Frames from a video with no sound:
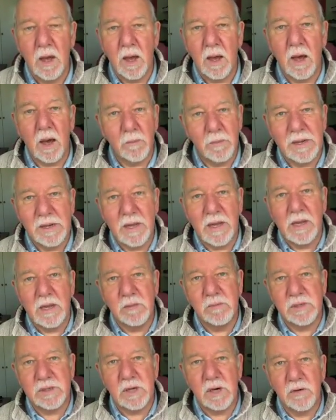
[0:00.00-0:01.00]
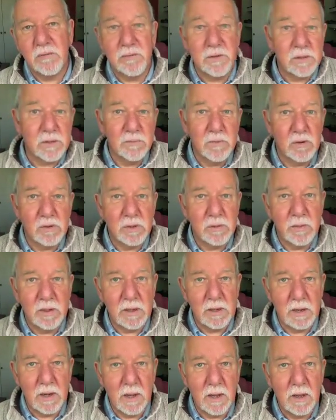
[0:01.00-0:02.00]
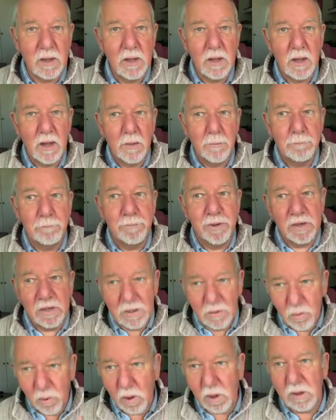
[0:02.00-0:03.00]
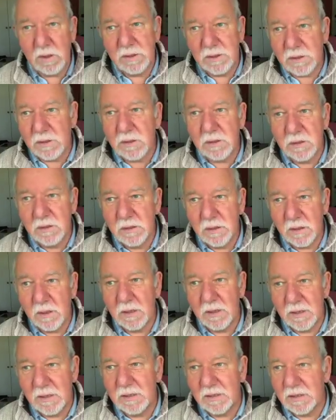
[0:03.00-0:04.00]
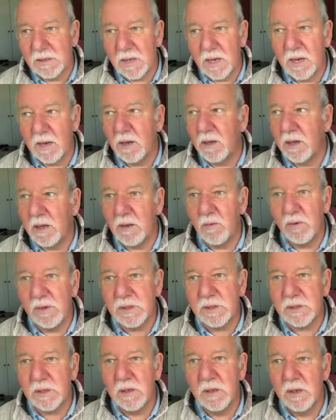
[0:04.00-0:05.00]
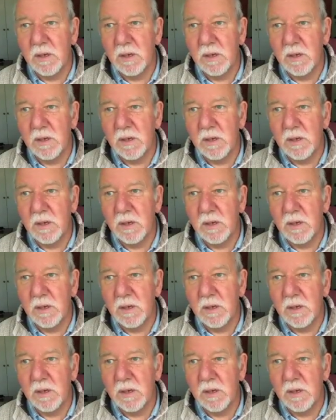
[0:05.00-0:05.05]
I mean, he himself is a multimillionaire, but he was, and he said, he was